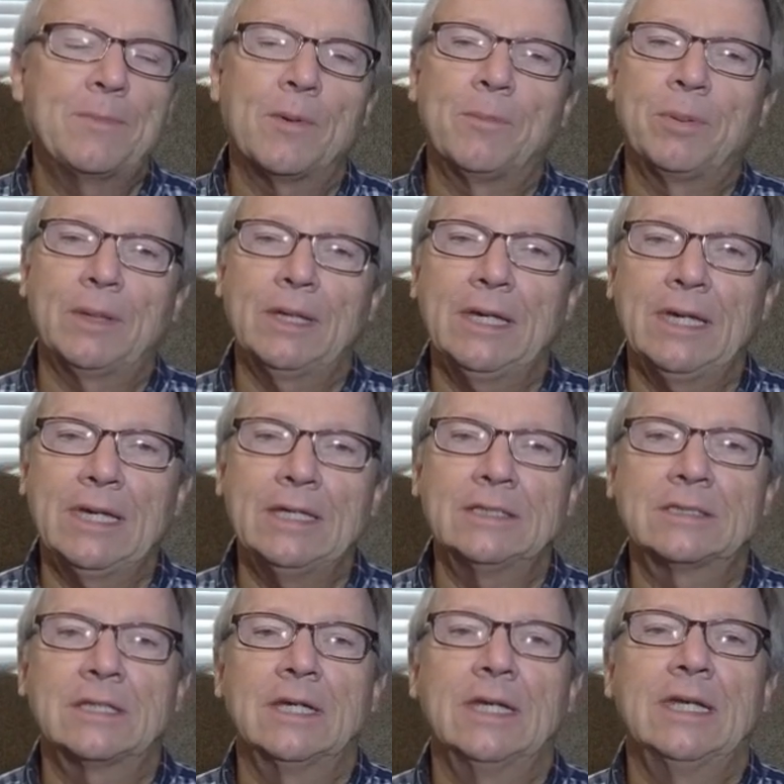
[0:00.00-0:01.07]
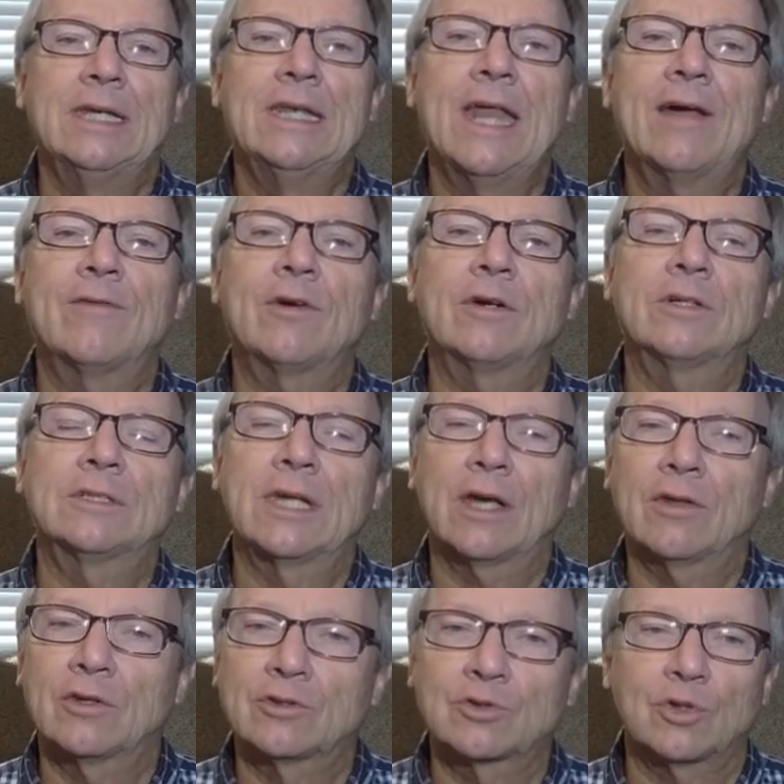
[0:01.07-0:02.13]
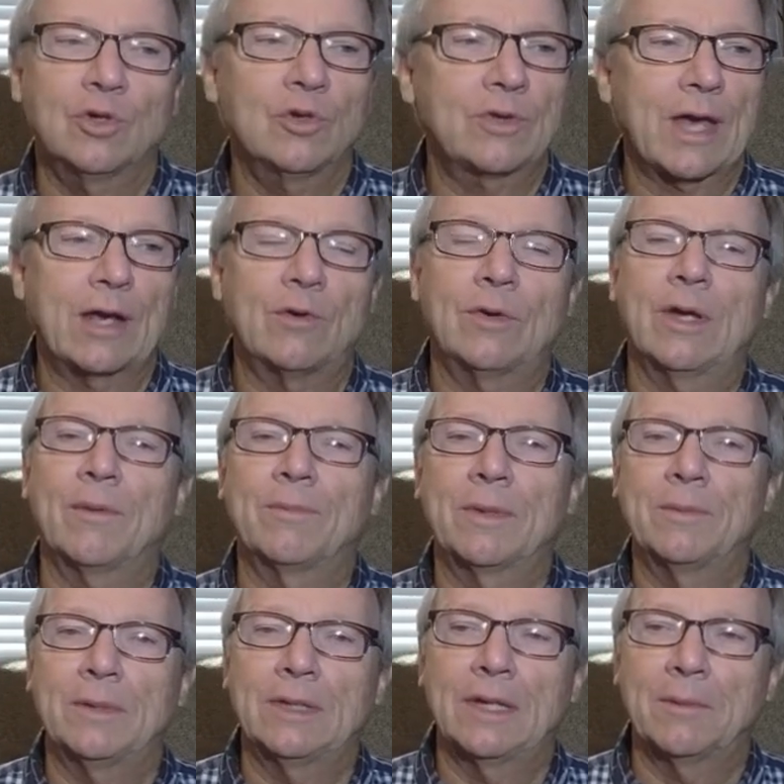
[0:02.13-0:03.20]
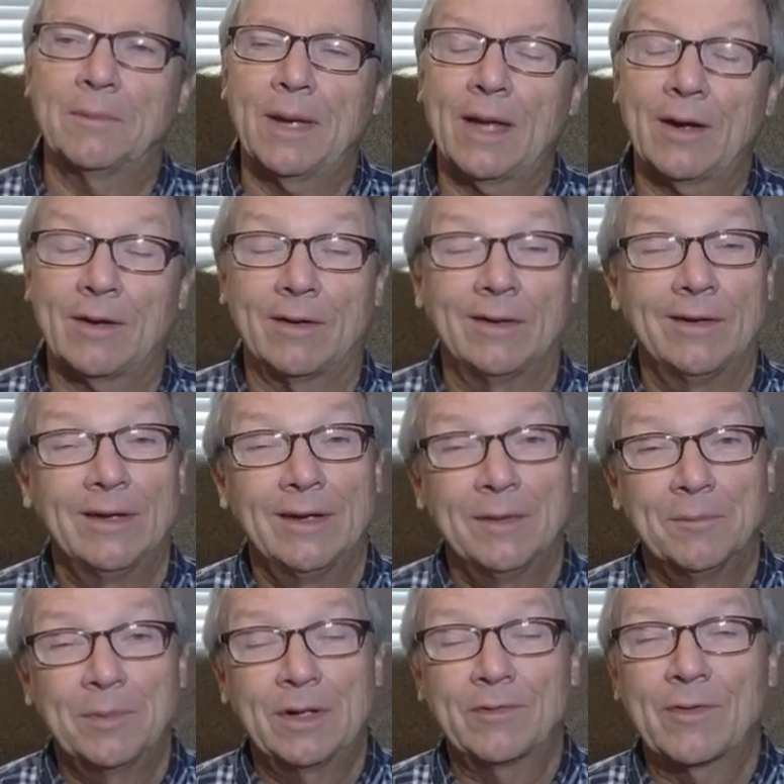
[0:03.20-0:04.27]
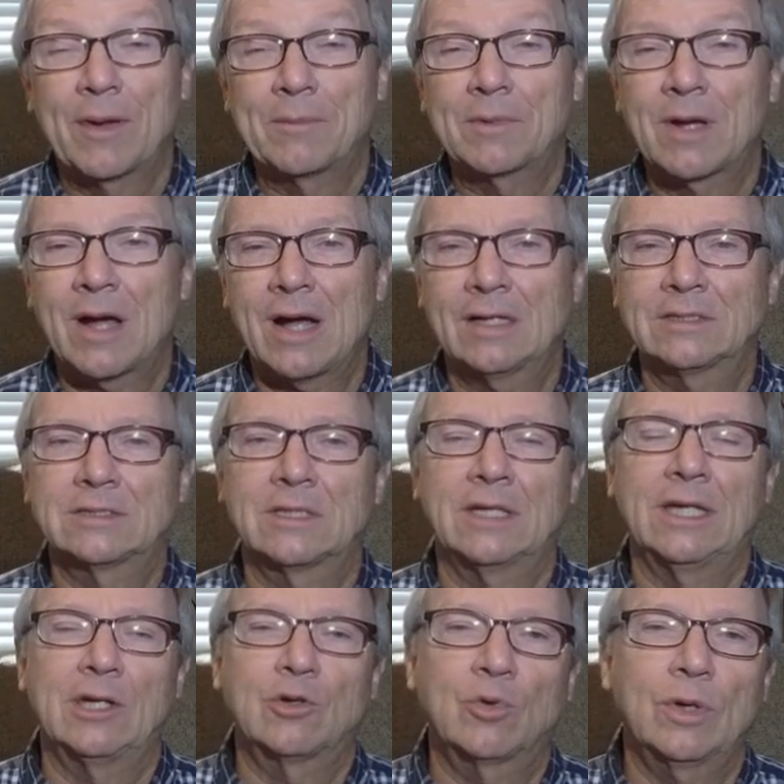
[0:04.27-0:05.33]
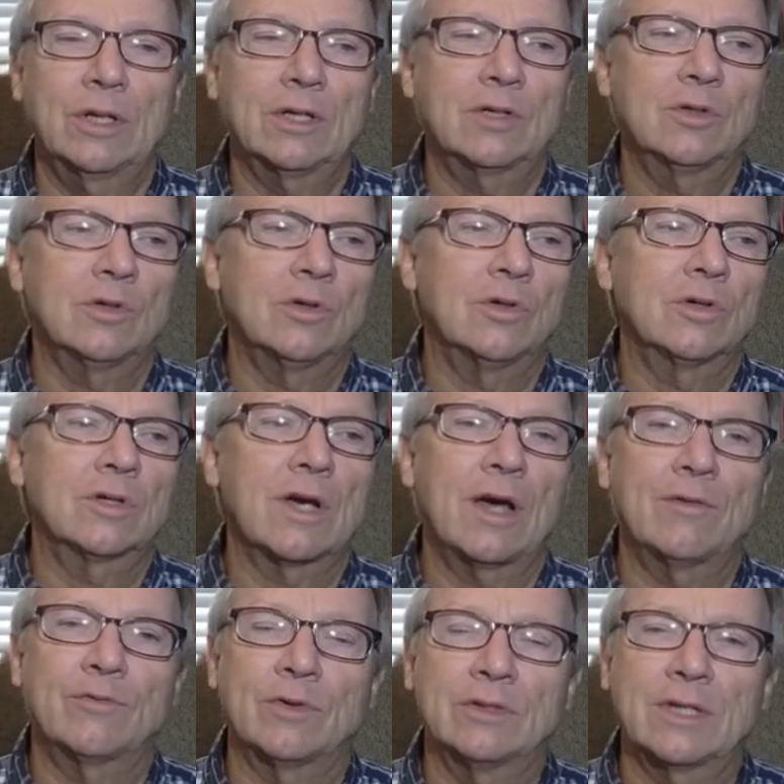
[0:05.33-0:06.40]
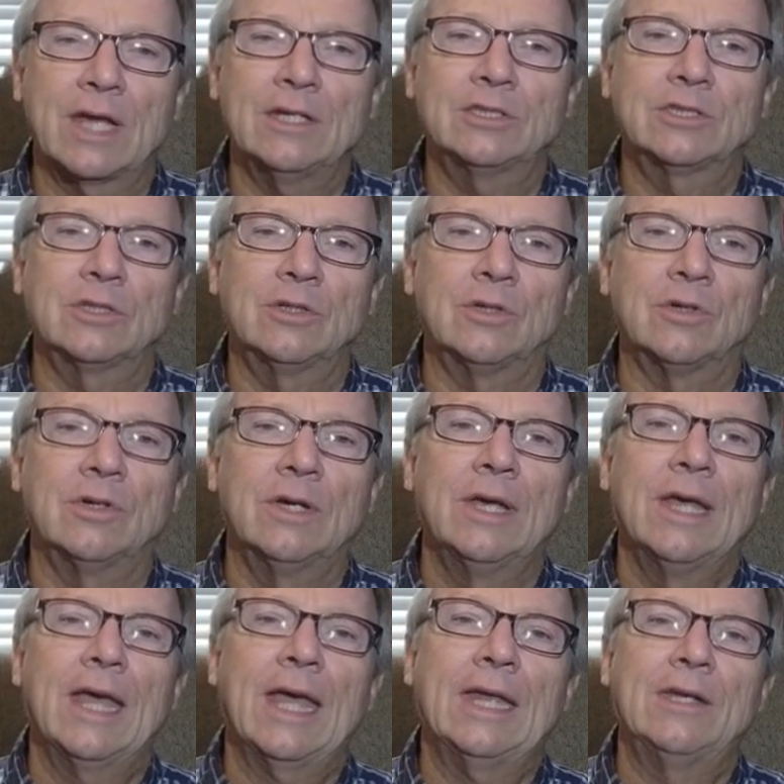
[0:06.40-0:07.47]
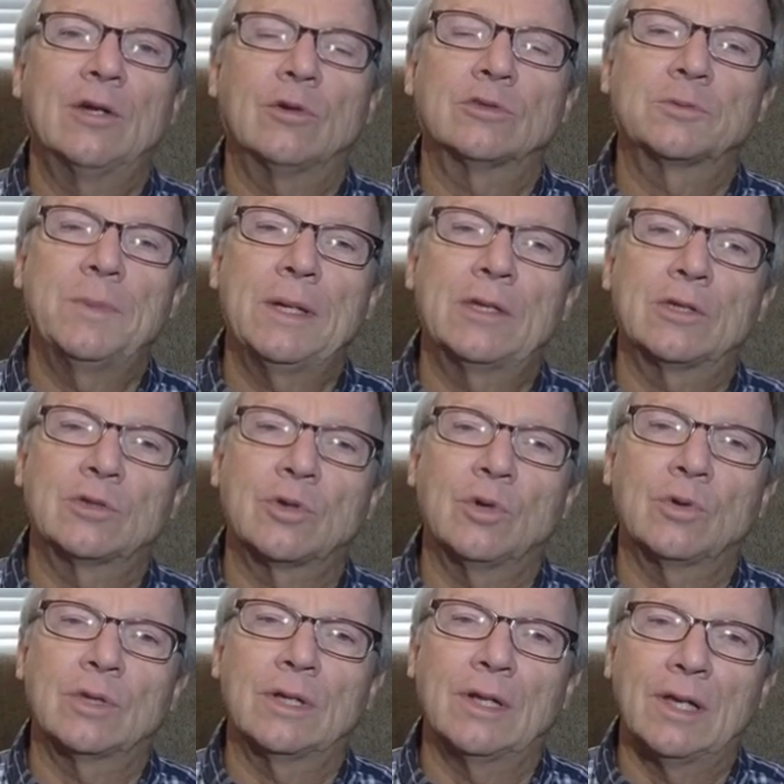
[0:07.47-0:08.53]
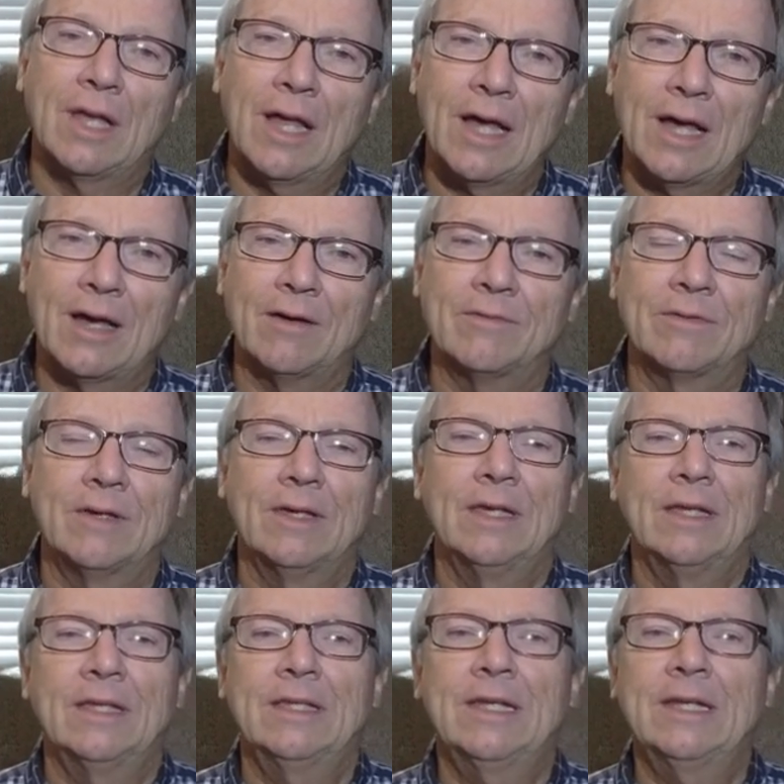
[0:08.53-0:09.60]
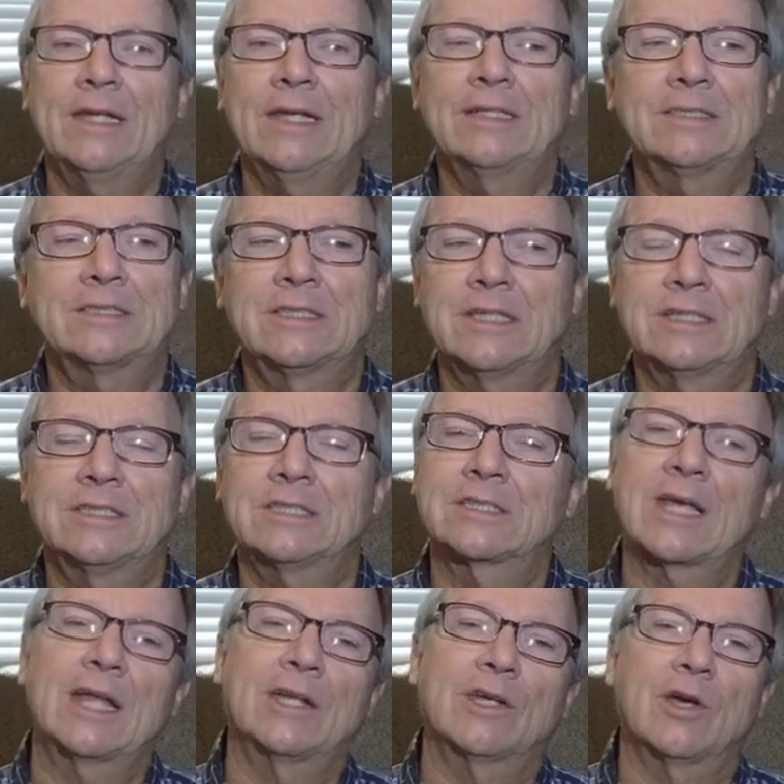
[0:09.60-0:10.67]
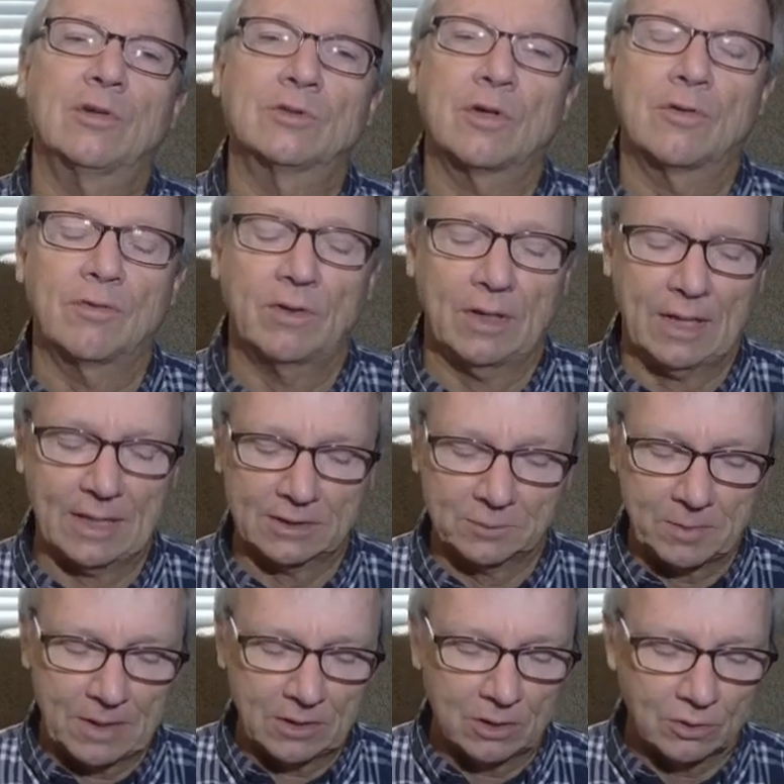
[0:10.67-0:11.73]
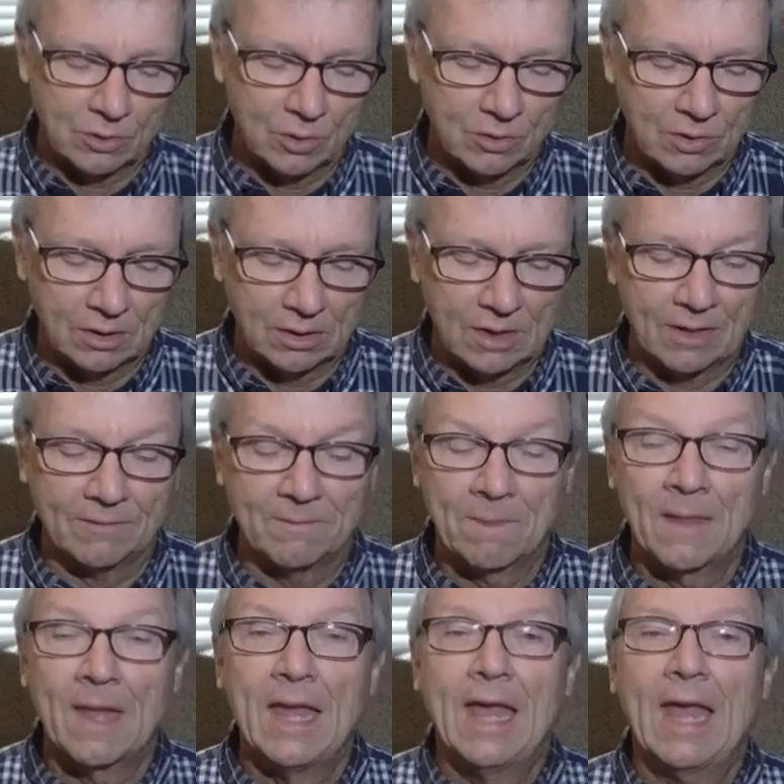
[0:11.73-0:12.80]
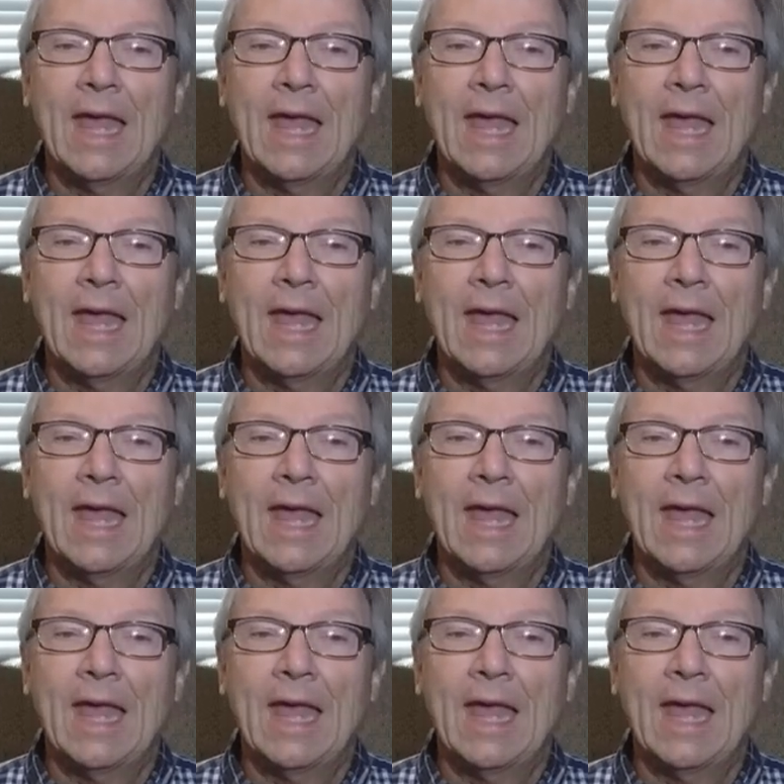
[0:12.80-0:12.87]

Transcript: people please, never tell the truth, I don't help them to get better. But if I'm constantly critical, confrontational, and don't speak the truth in love, then it just kind of goes over their head. Speak the truth in love.